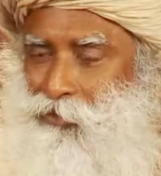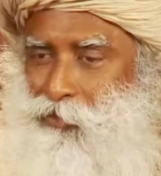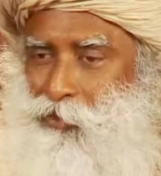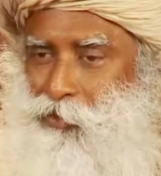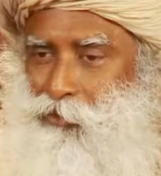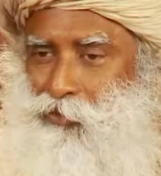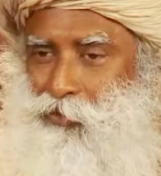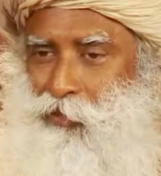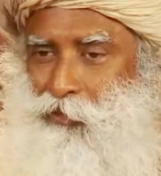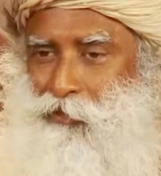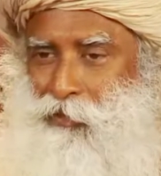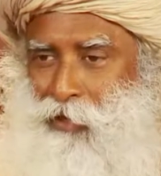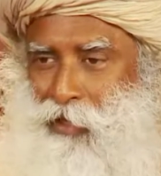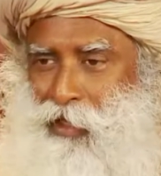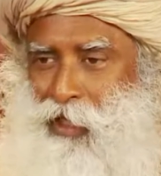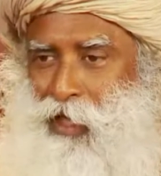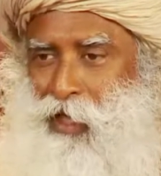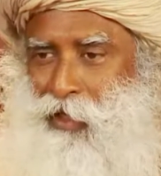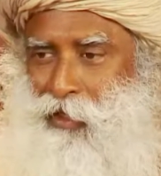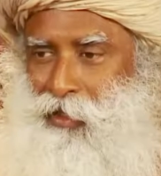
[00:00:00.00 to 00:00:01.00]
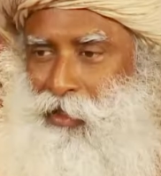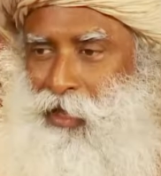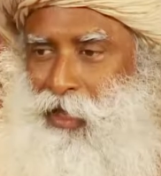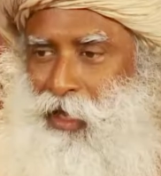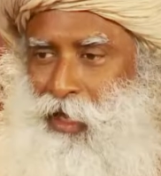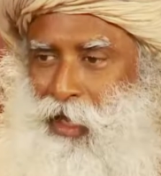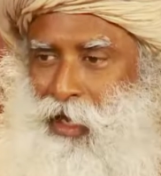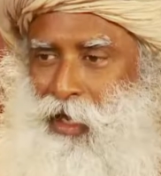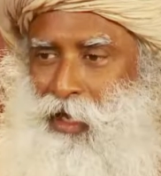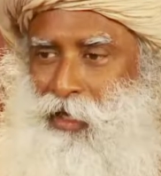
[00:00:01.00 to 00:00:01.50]
To fulfill that,
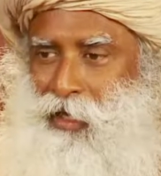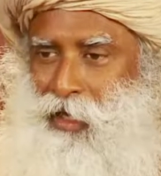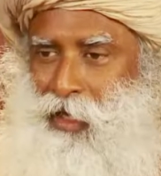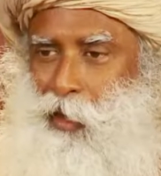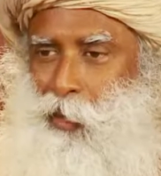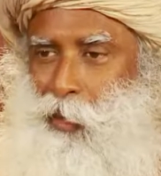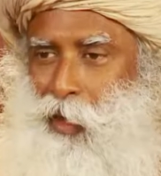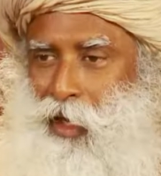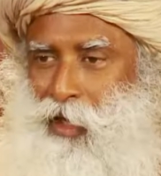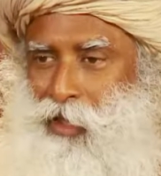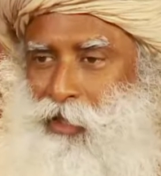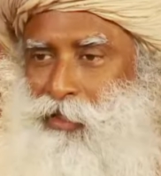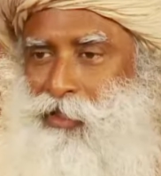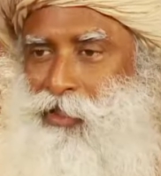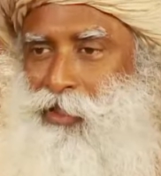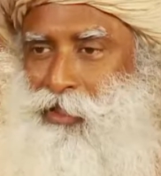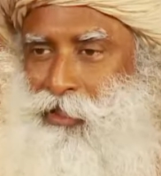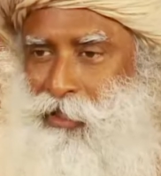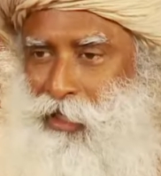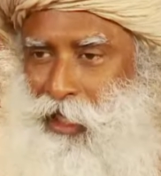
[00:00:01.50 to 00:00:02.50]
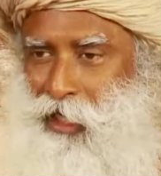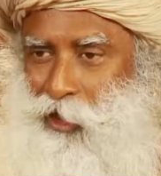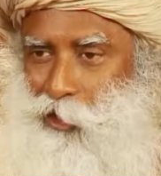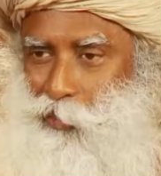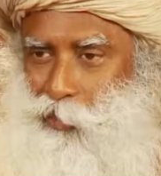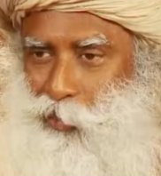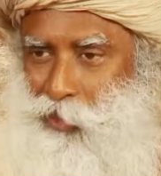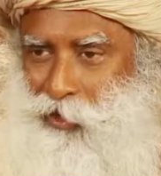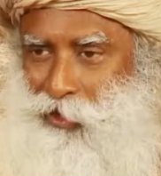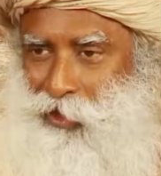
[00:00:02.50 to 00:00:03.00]
I had acquired a certain kind
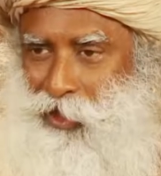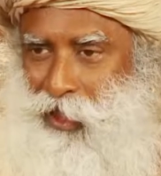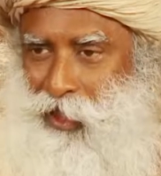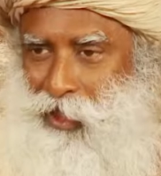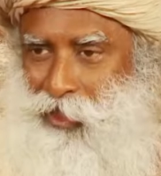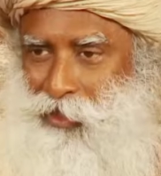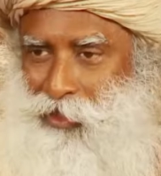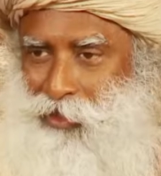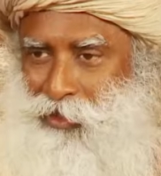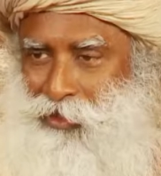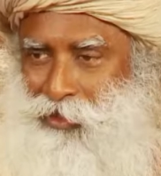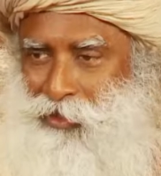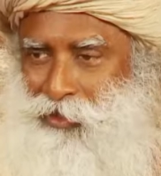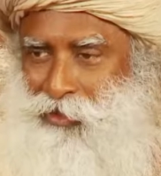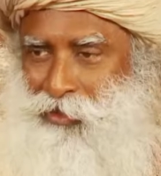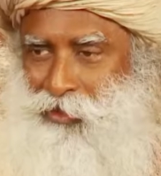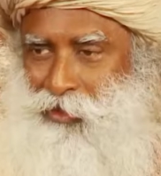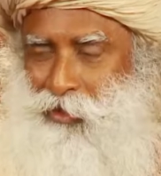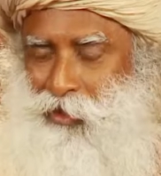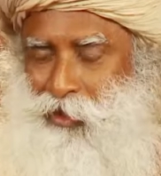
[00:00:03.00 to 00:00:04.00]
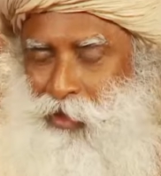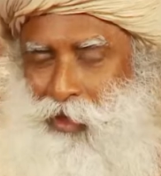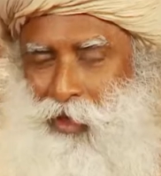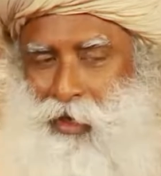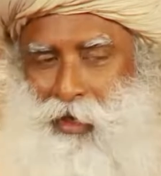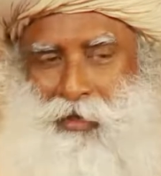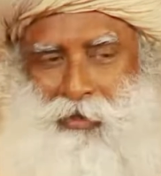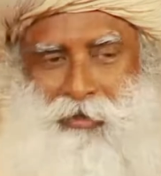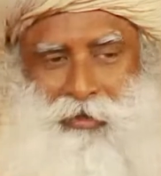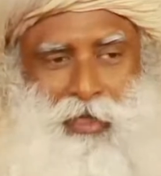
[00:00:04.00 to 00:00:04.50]
of personality.
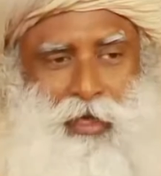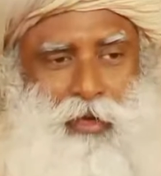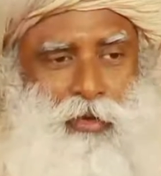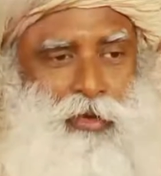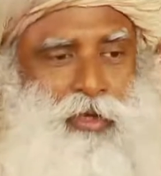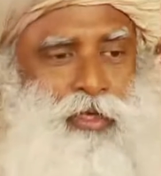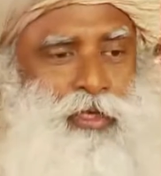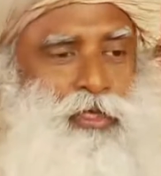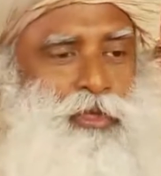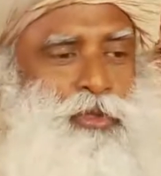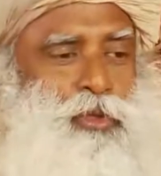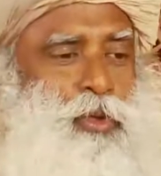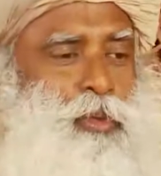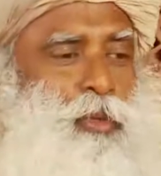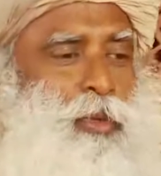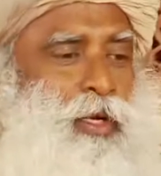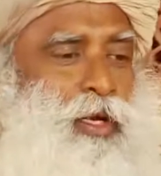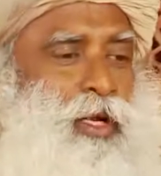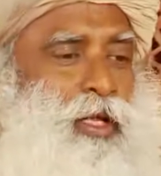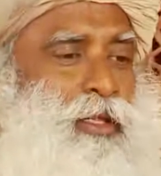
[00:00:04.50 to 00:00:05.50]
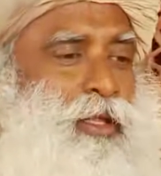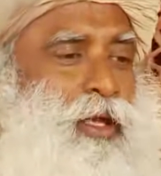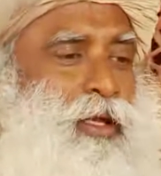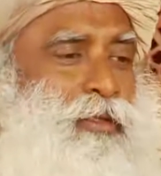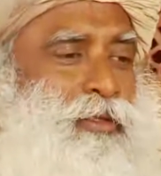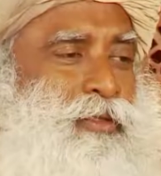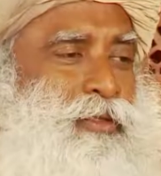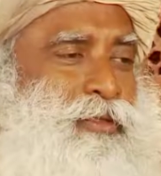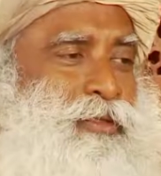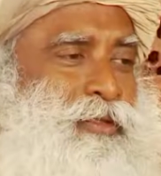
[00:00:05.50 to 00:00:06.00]
And now that it's over, I
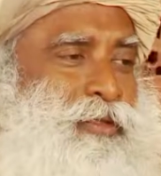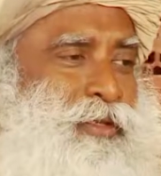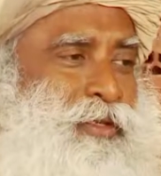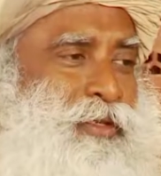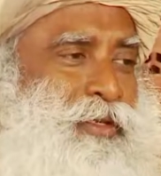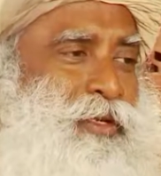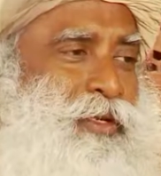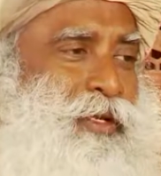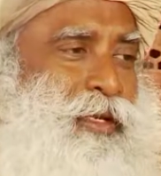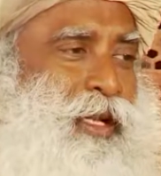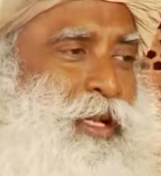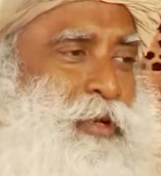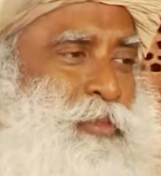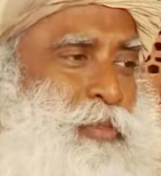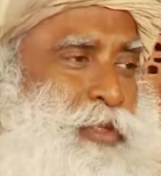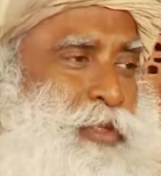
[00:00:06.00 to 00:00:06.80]
thought, let